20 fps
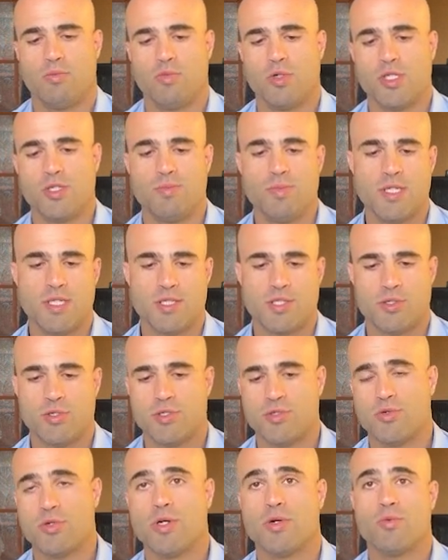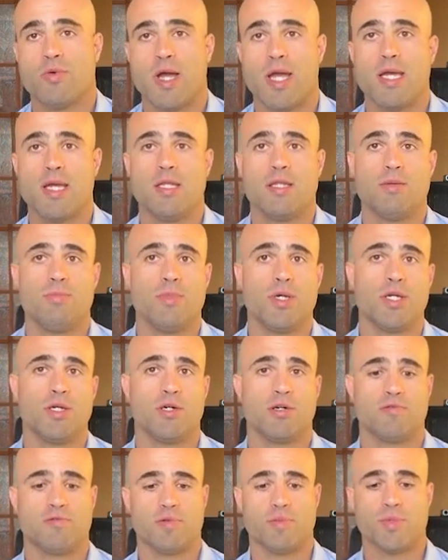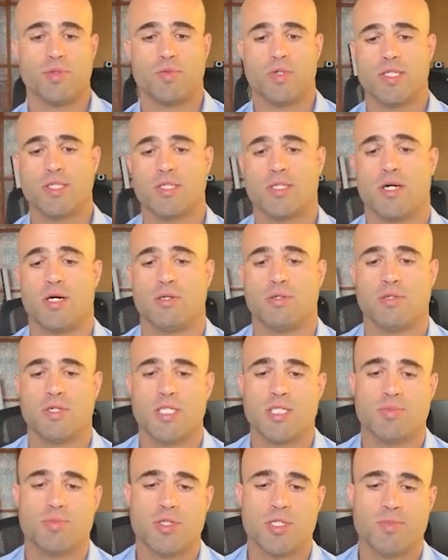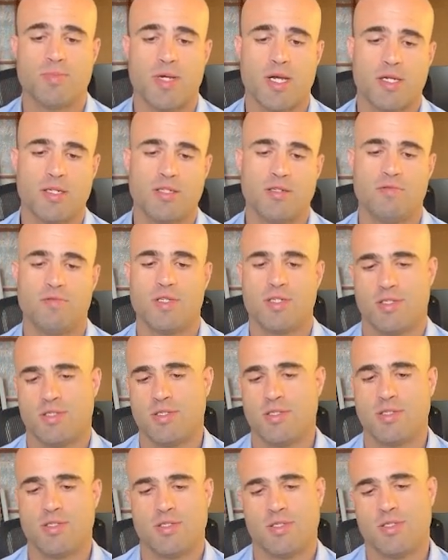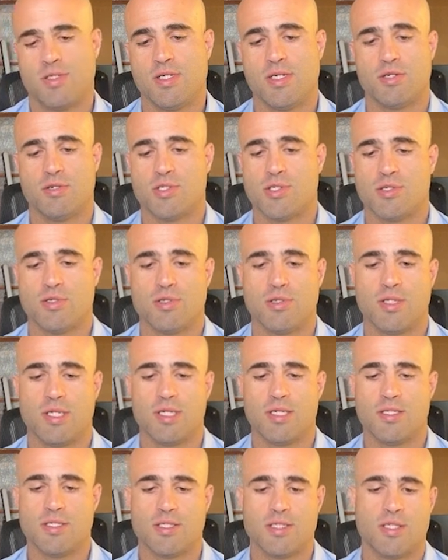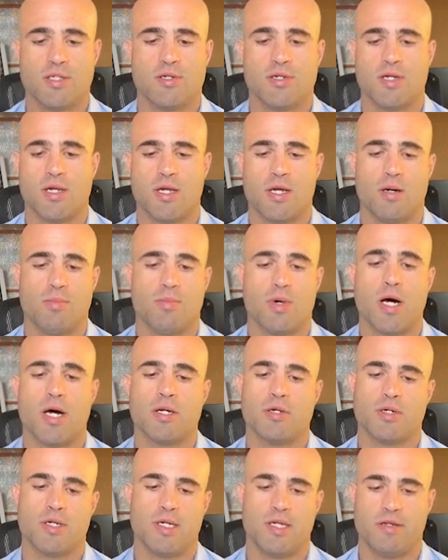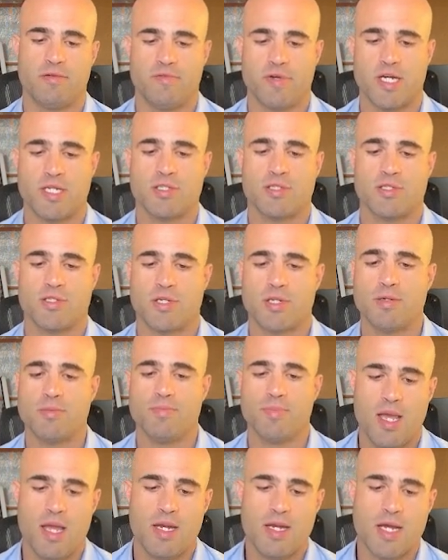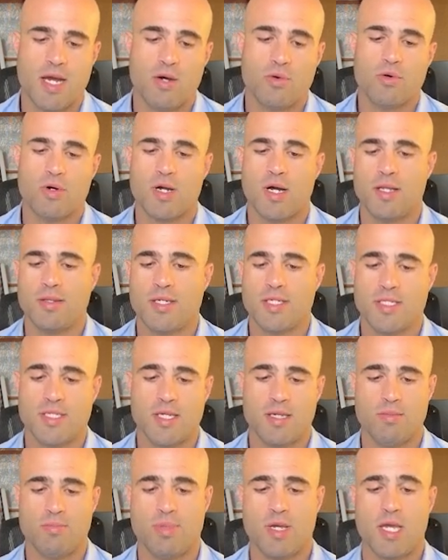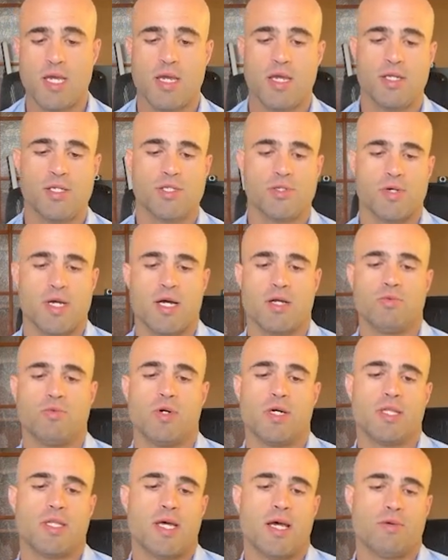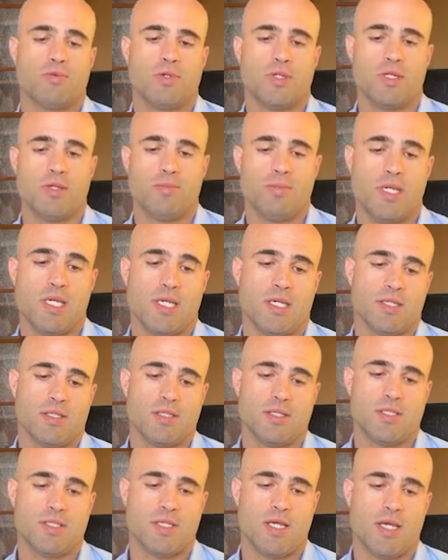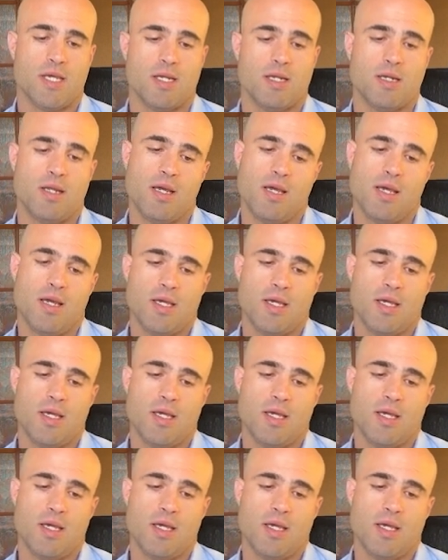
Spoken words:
which means they're sort of right in the middle from a risk tolerance perspective. This is, certainly considered a moderate investor. And now we're on the same page around what that really means. And